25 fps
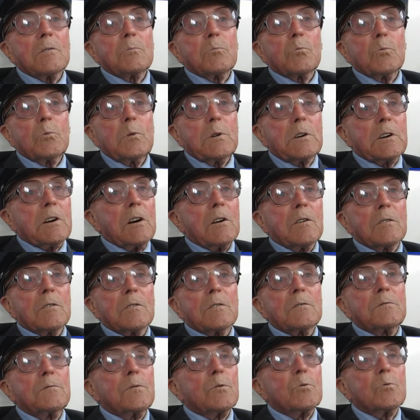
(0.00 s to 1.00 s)
we can't
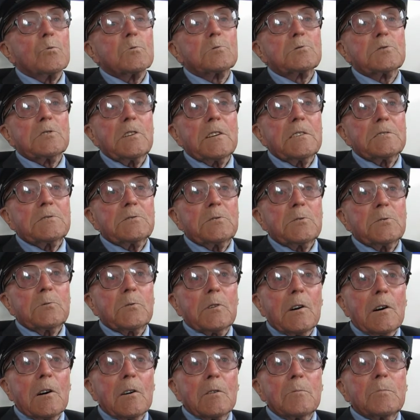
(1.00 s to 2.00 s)
afford to let you
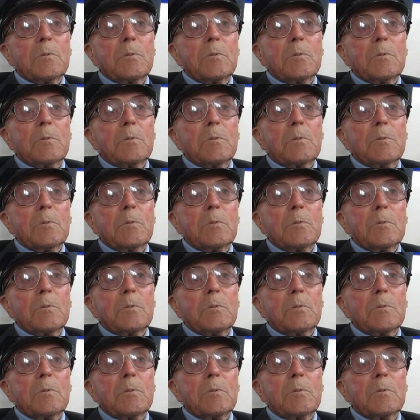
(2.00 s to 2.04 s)
go,